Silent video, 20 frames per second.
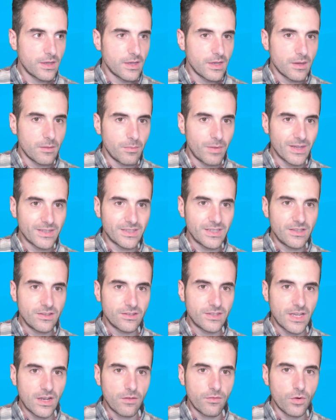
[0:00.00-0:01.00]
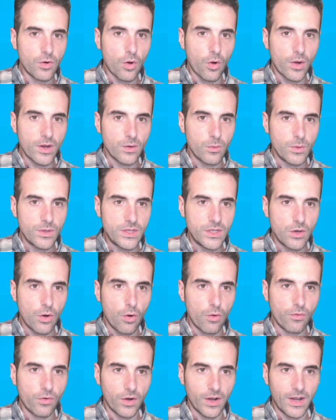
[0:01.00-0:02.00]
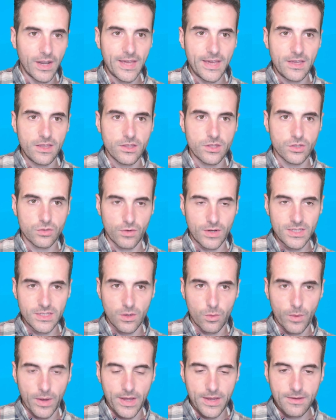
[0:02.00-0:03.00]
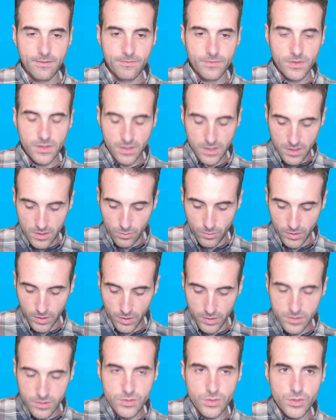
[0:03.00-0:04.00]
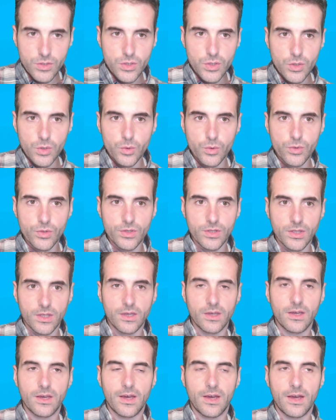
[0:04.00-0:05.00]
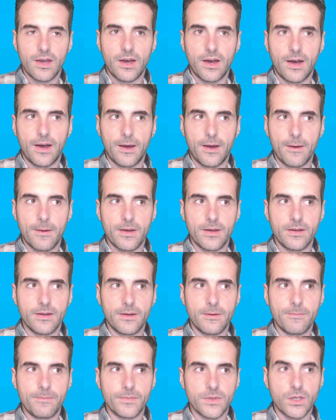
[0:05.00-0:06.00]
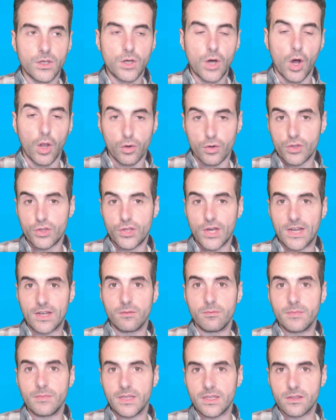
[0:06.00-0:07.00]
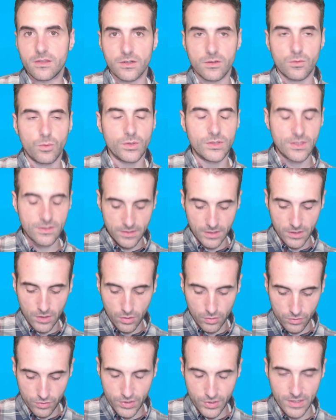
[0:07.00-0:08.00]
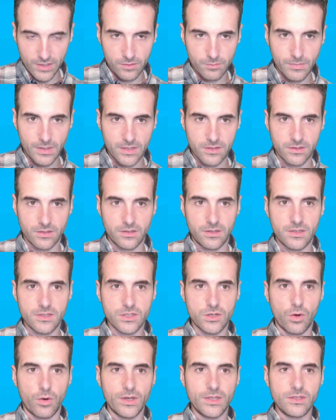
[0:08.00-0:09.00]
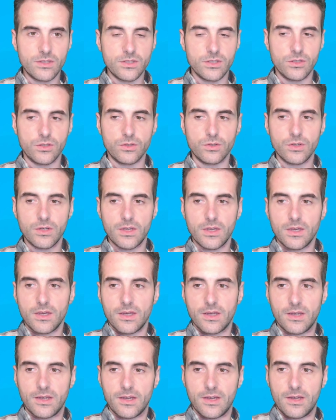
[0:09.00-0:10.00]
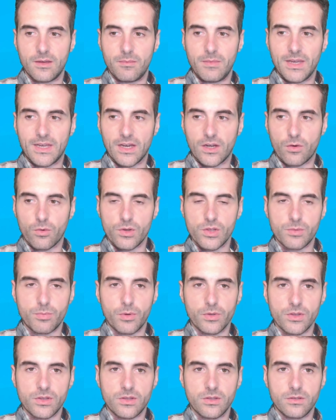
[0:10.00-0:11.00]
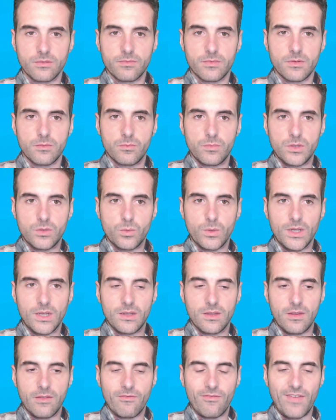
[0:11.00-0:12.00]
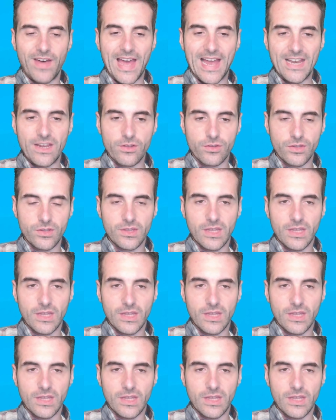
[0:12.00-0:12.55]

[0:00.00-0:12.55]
but instead of going with the overlay straight away, we're going to use a color channel mixer. What is the color channel mixer? It's going to make a correspondence between the values in the